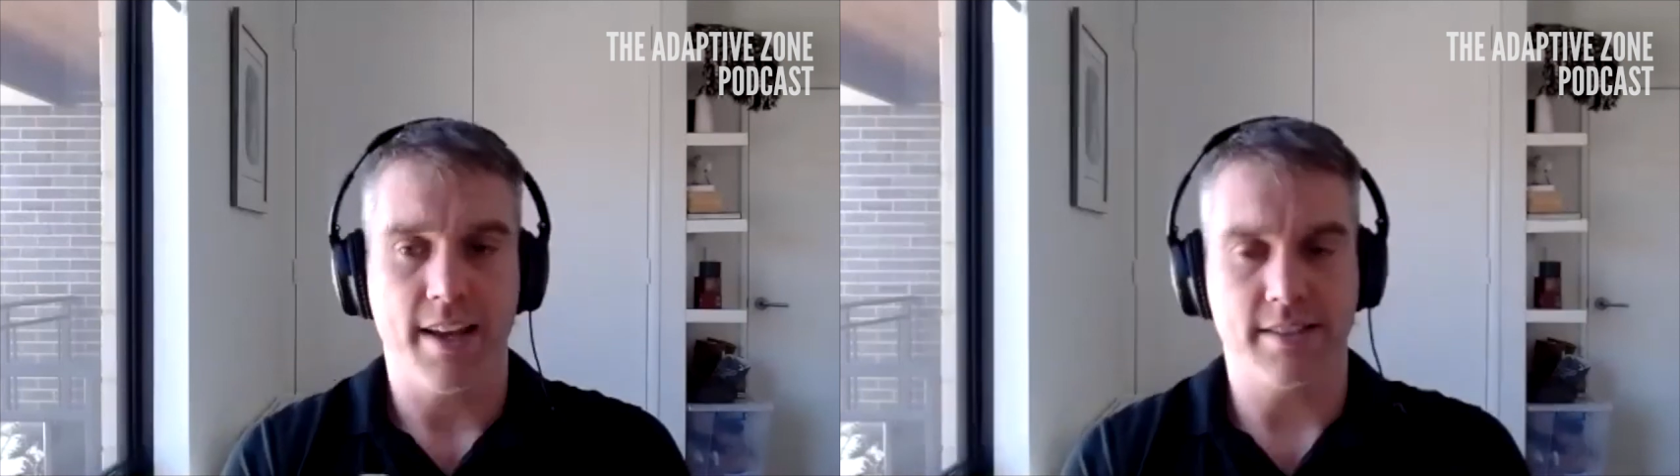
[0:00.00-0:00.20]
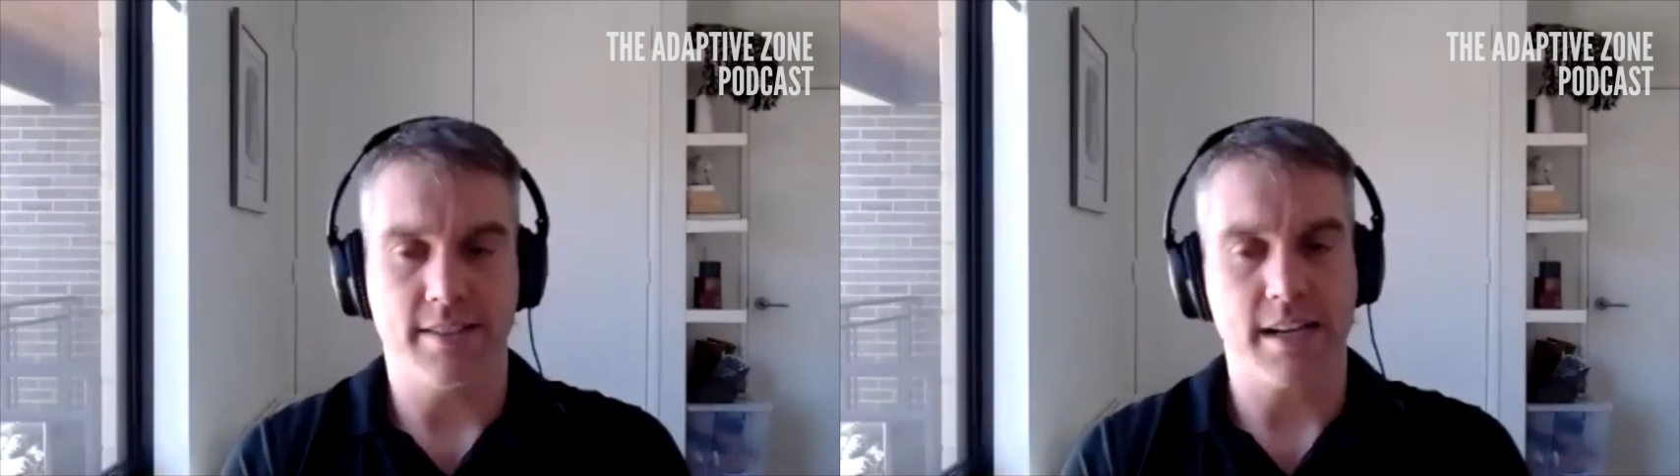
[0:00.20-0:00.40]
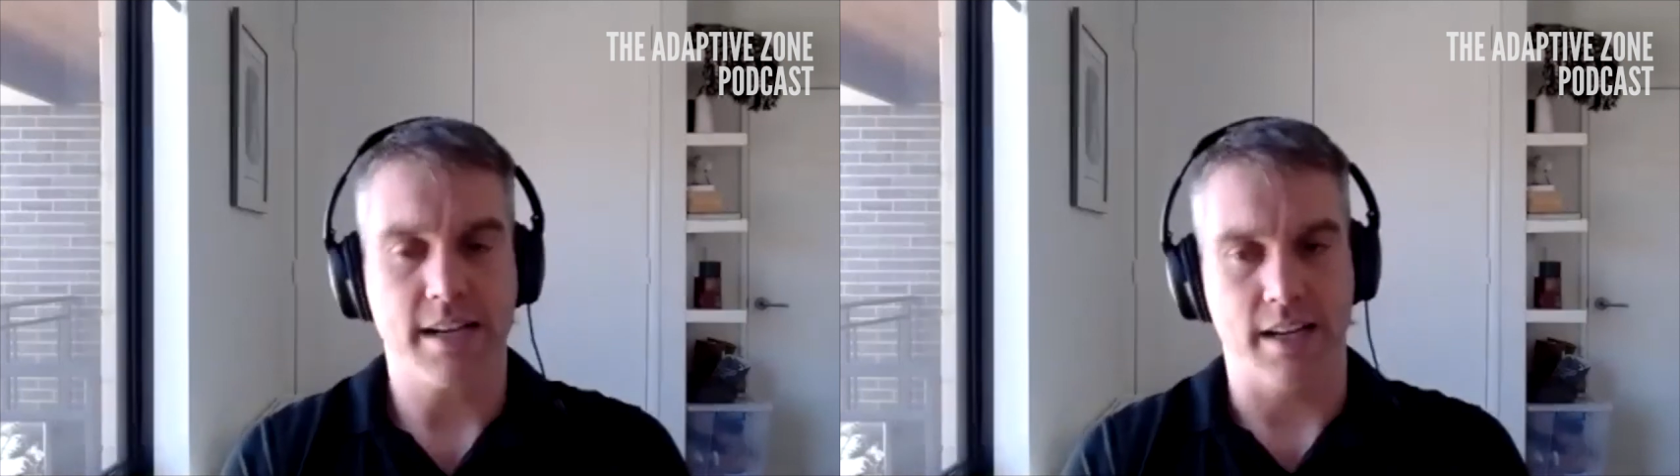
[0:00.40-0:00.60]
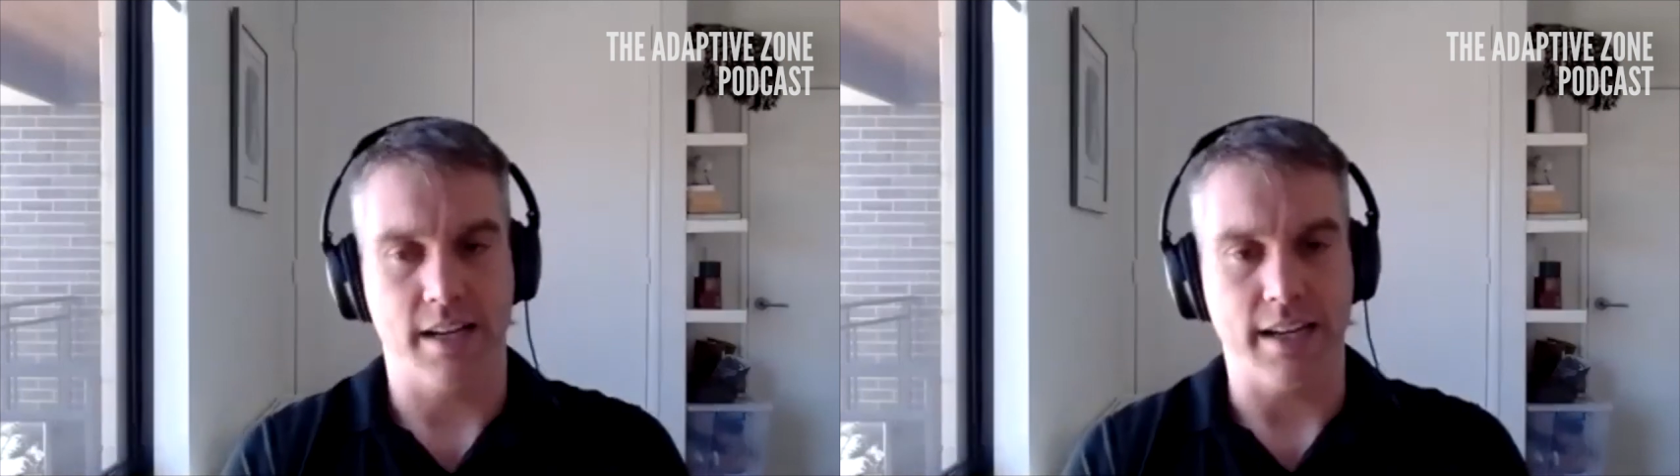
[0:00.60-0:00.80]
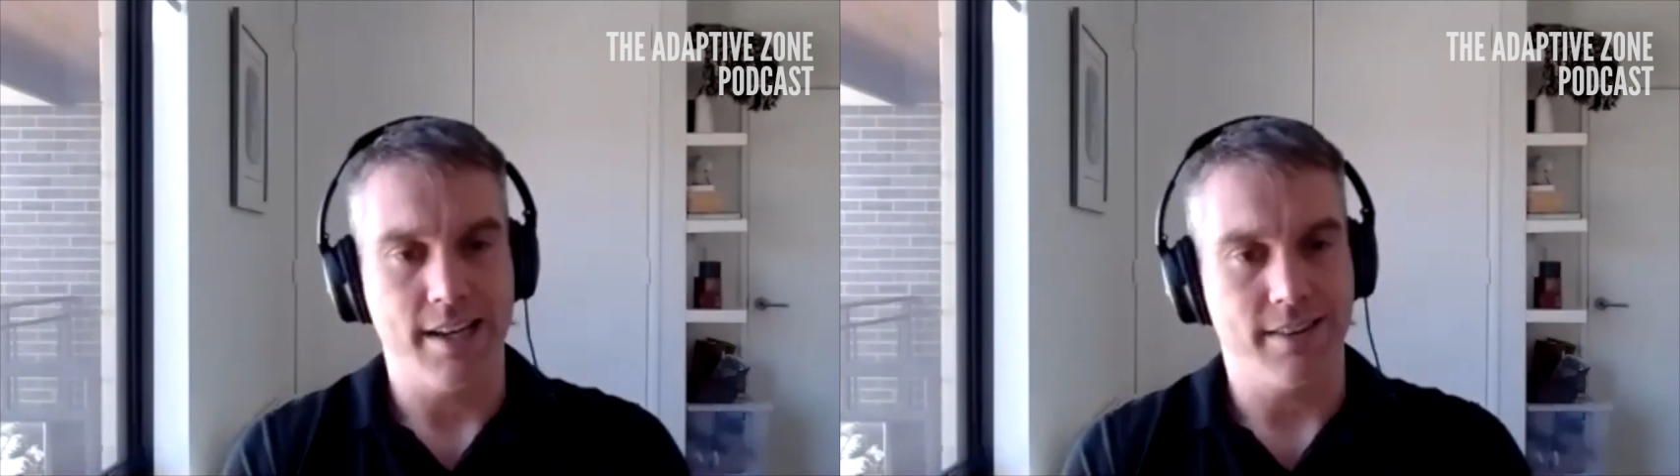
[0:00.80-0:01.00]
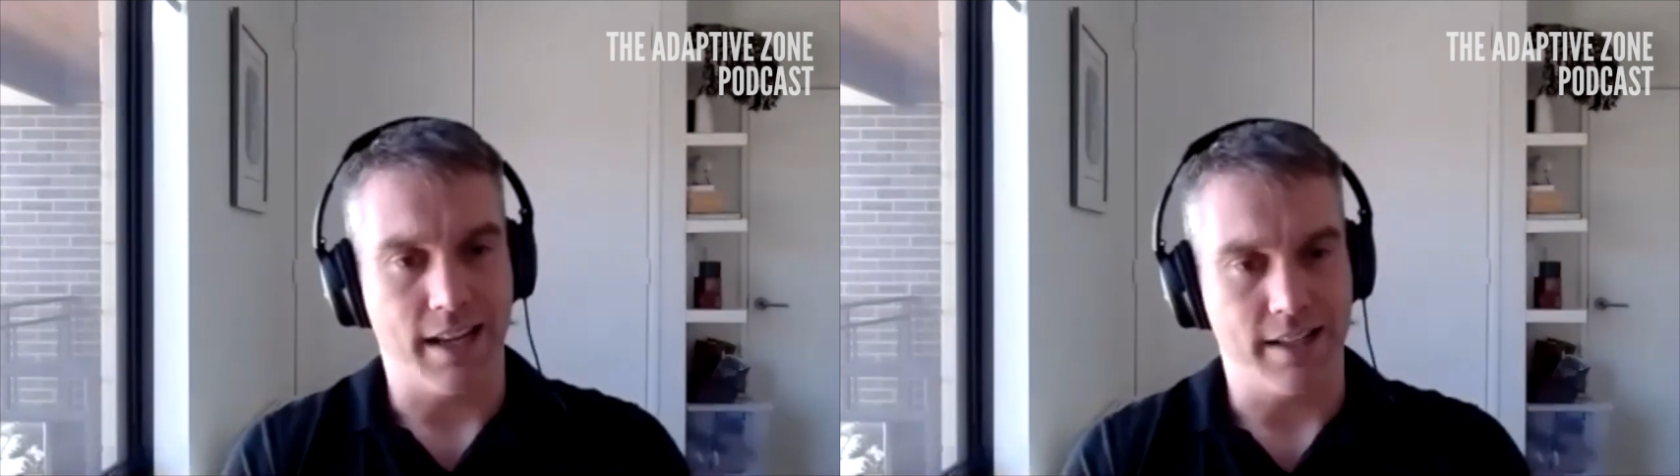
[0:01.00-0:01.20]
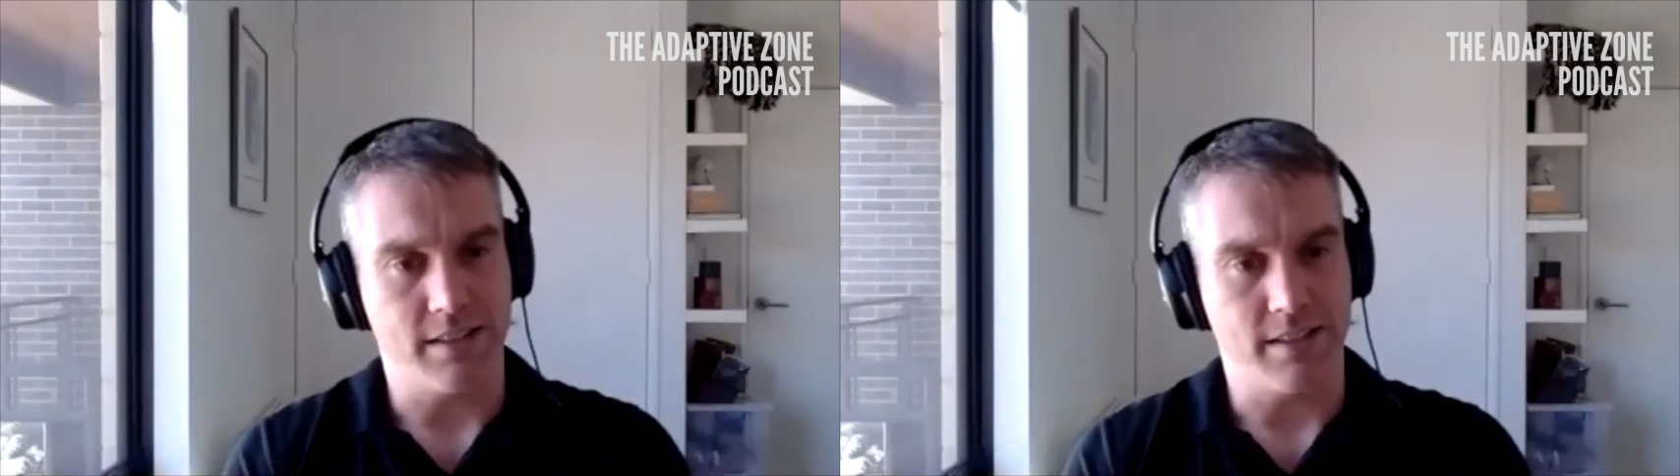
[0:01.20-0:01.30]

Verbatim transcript: it's actually that is